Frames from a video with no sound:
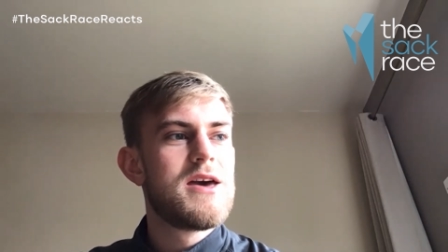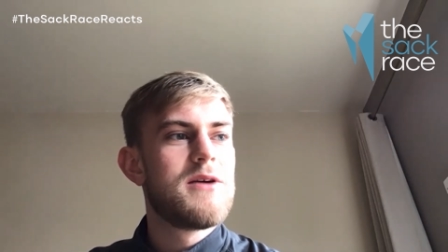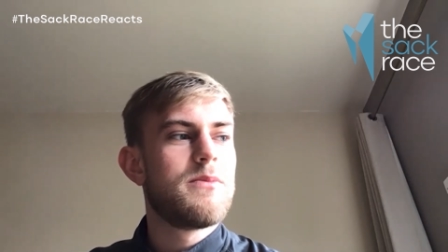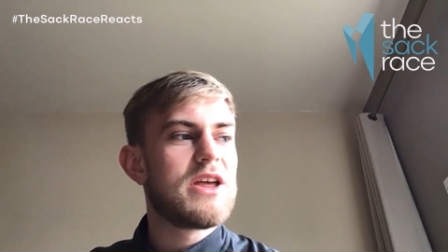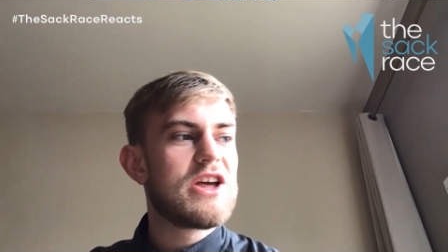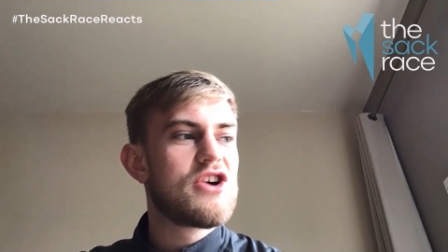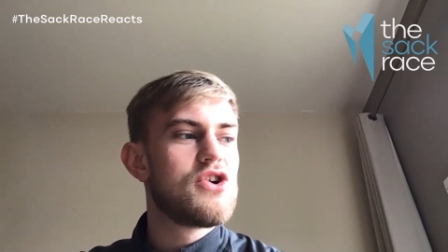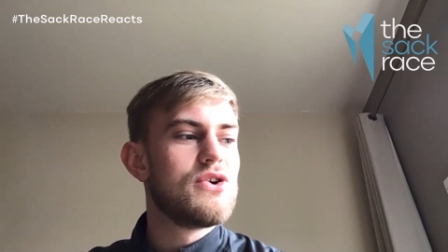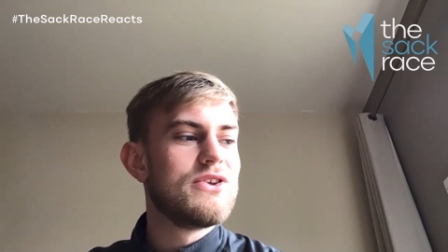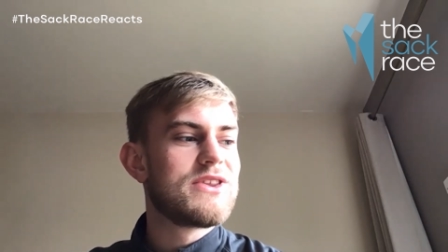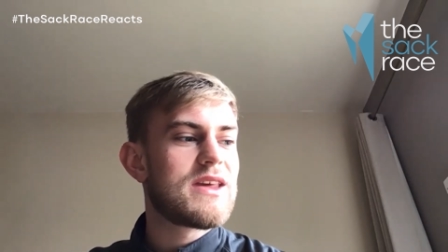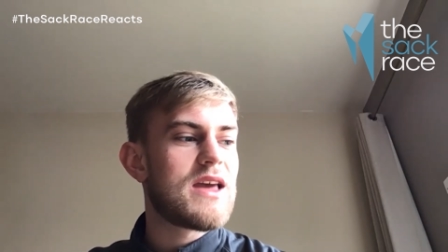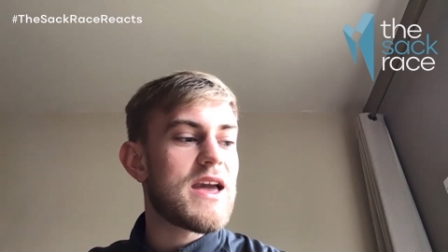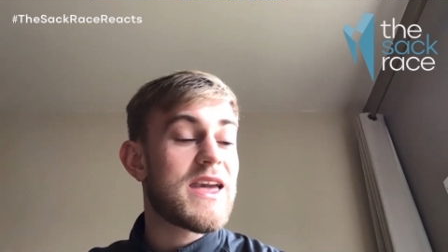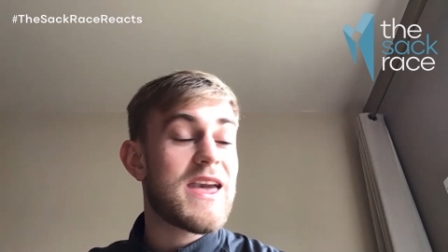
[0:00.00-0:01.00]

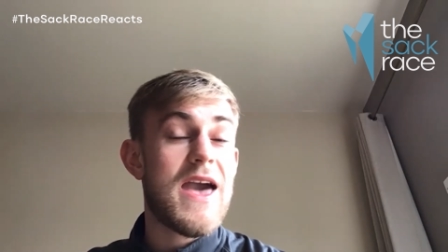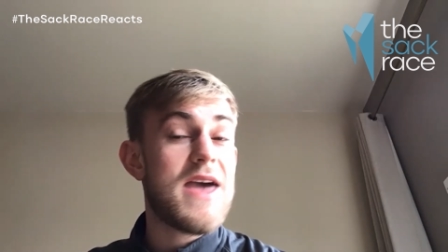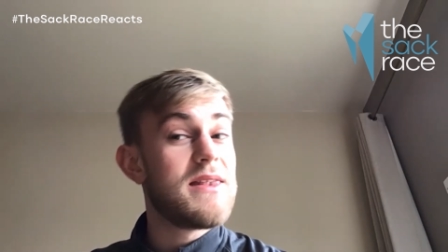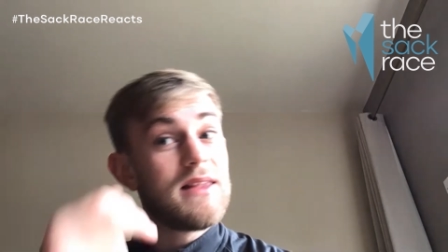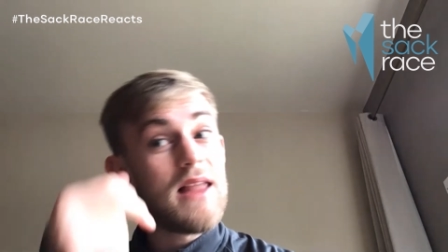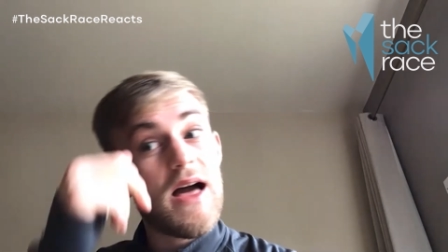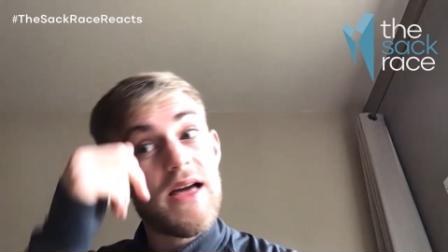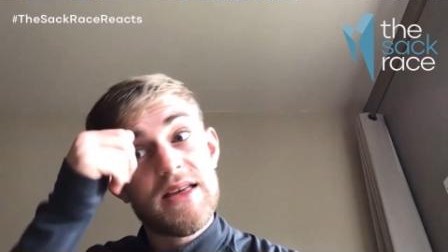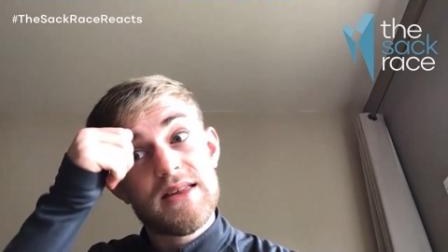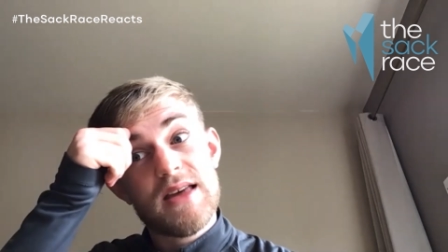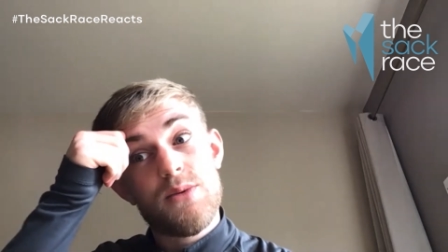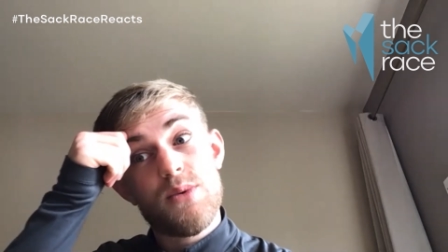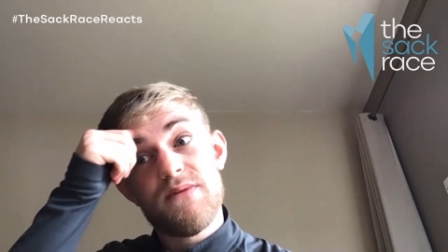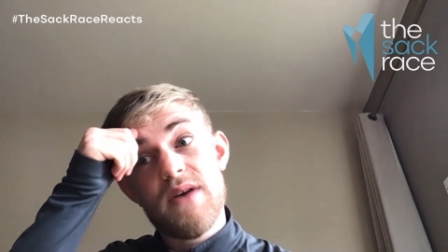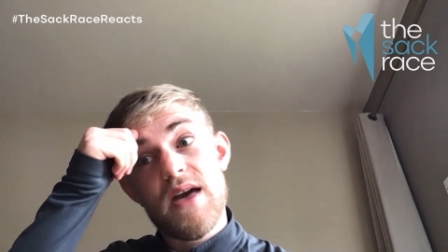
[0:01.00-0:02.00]
because, again, like you
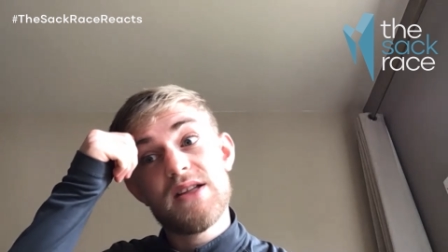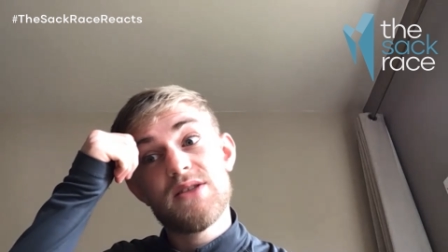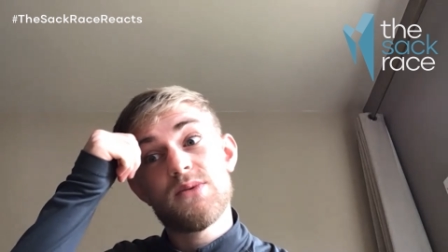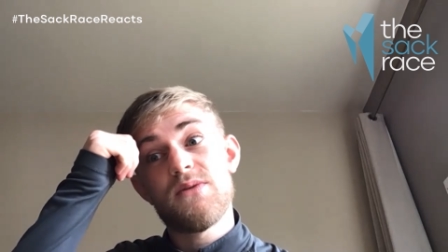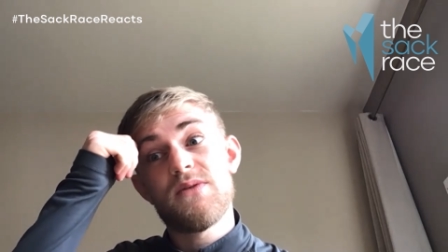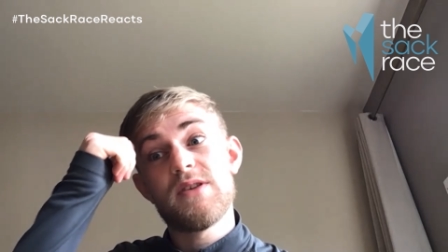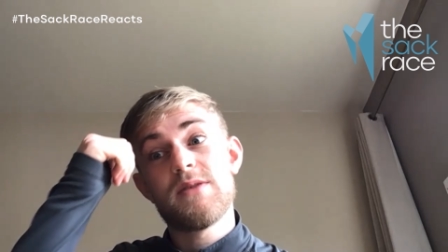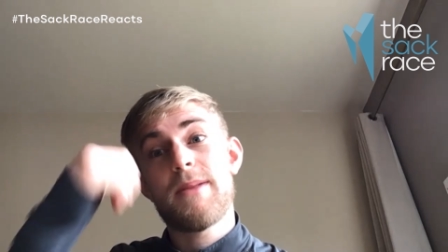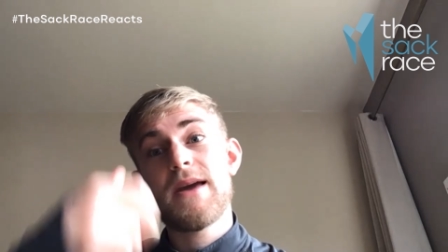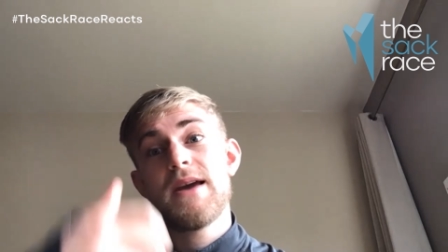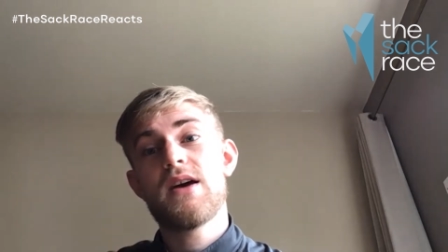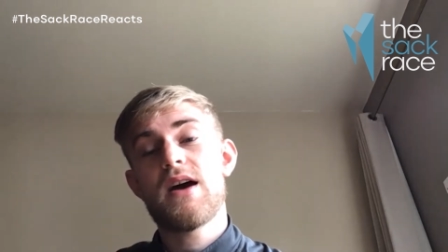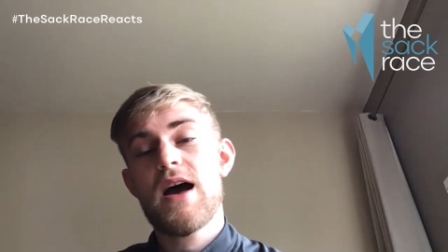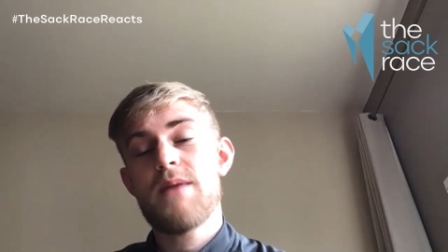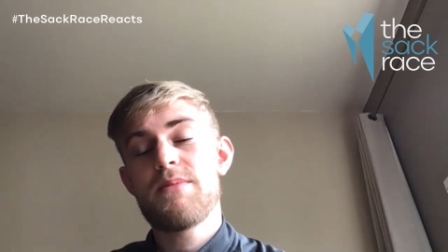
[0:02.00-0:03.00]
said with Ainsworth, he's been
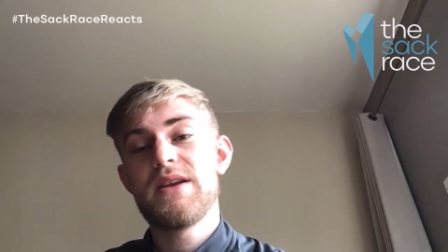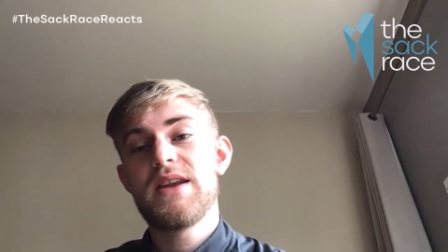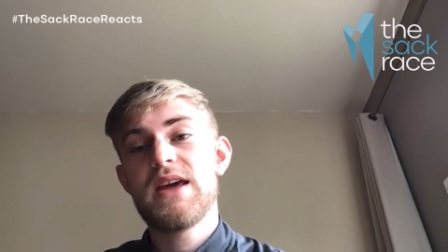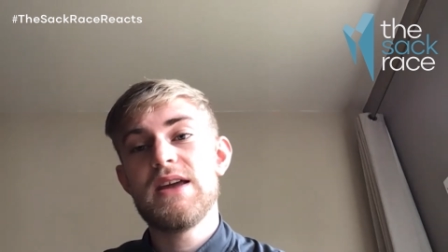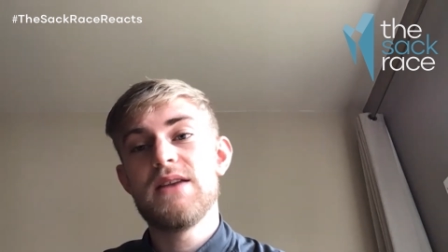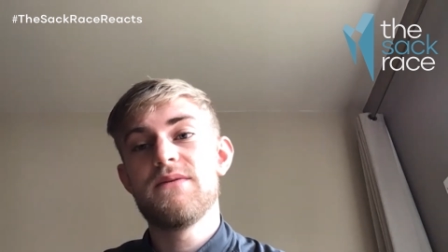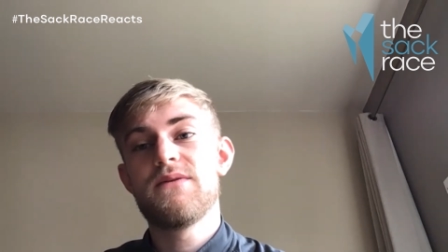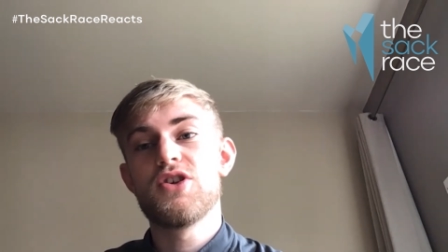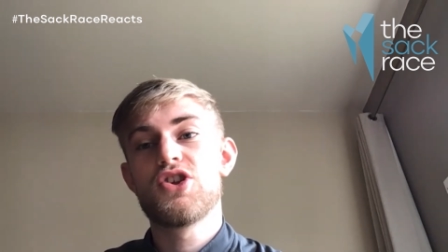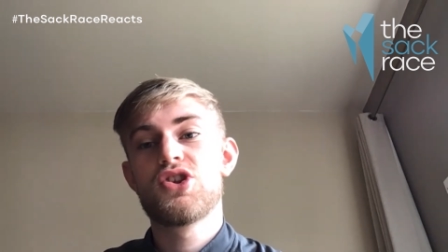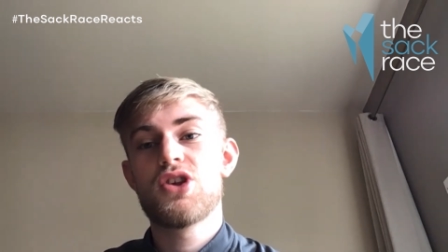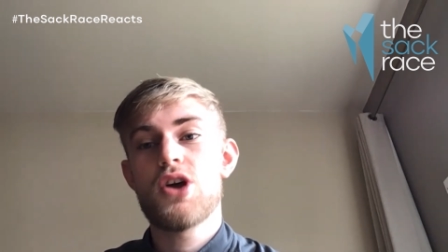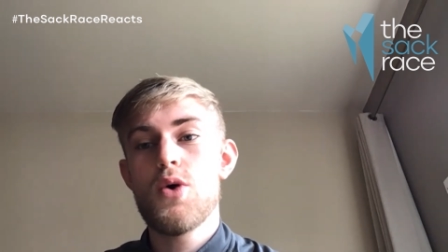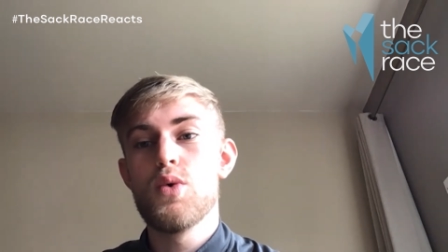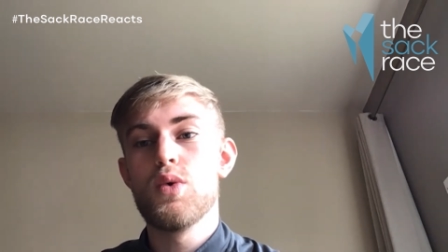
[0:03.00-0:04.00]
at Aberdeen for
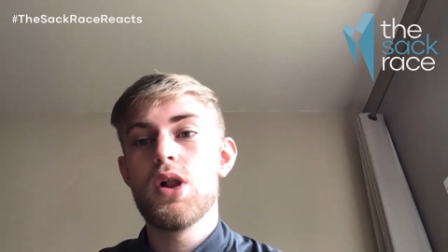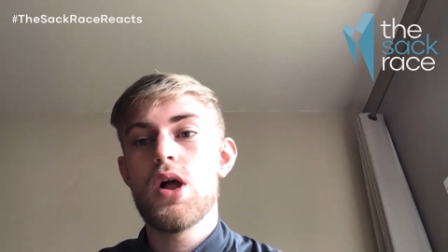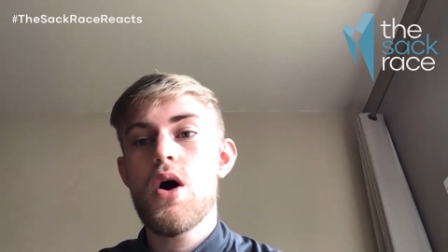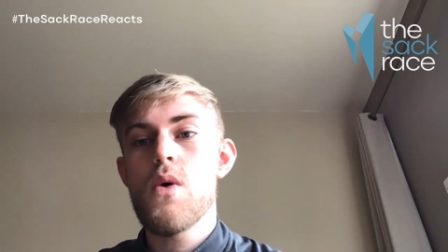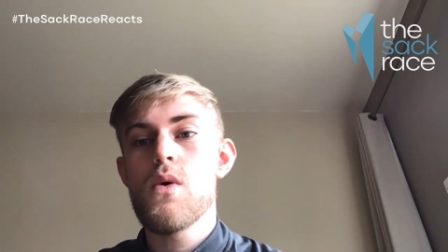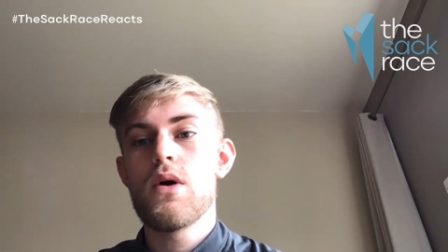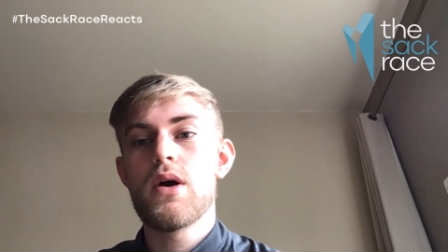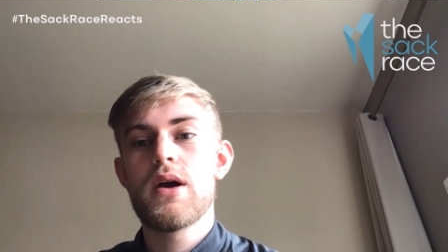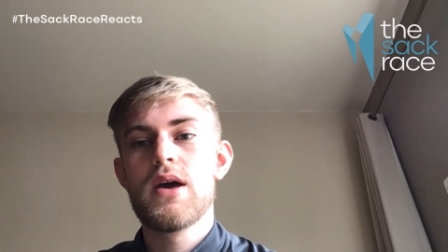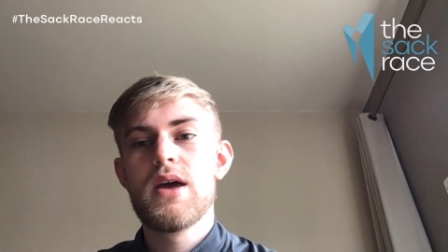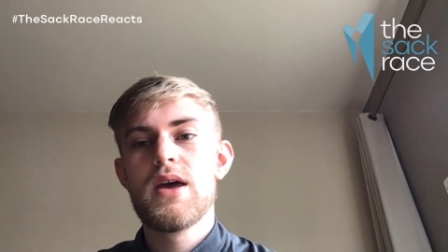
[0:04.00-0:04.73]
so long.